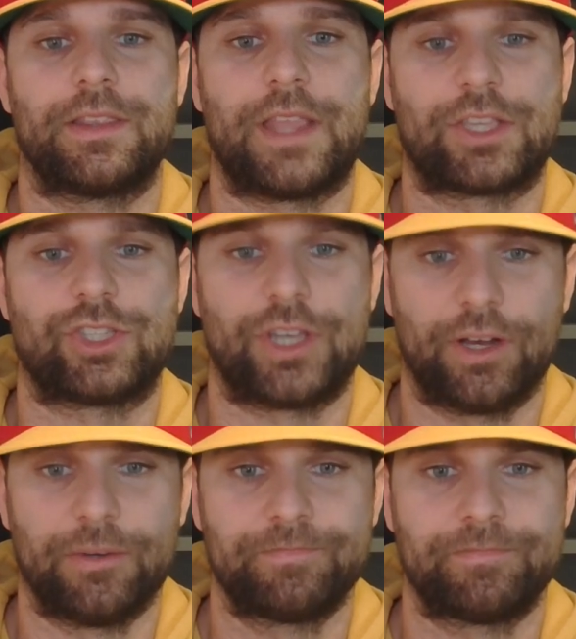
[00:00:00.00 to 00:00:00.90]
next
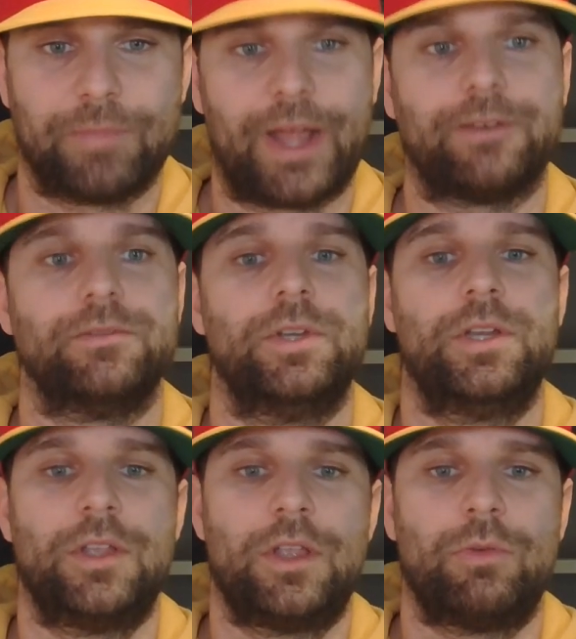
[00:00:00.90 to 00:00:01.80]
year, but
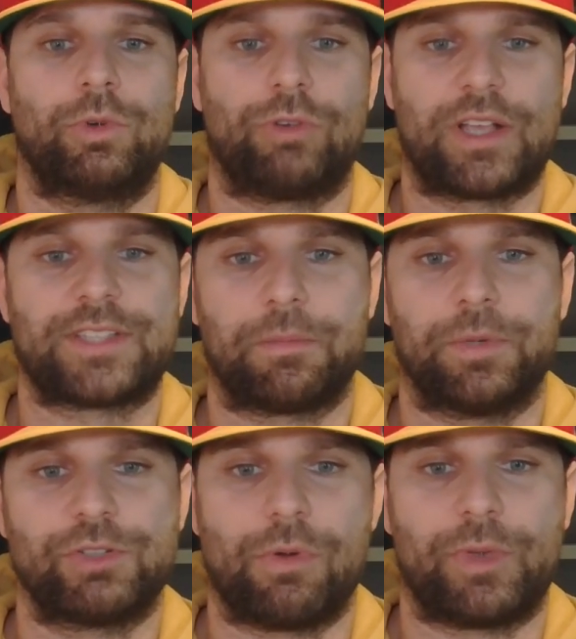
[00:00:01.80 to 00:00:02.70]
we'll cross that
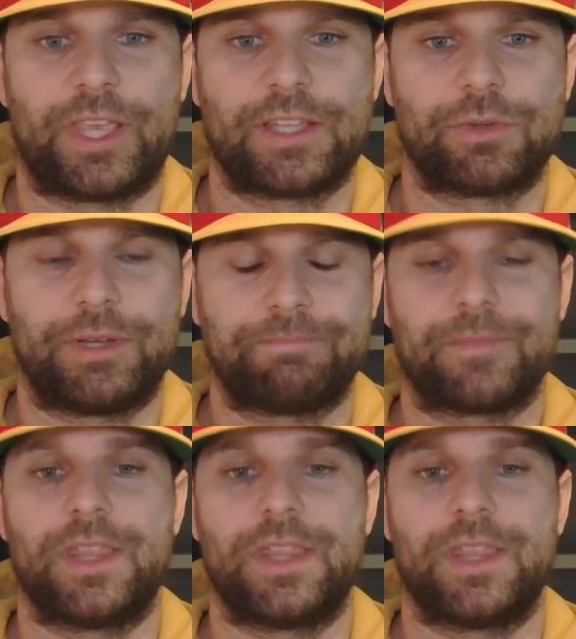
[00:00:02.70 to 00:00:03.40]
bridge when we get to it.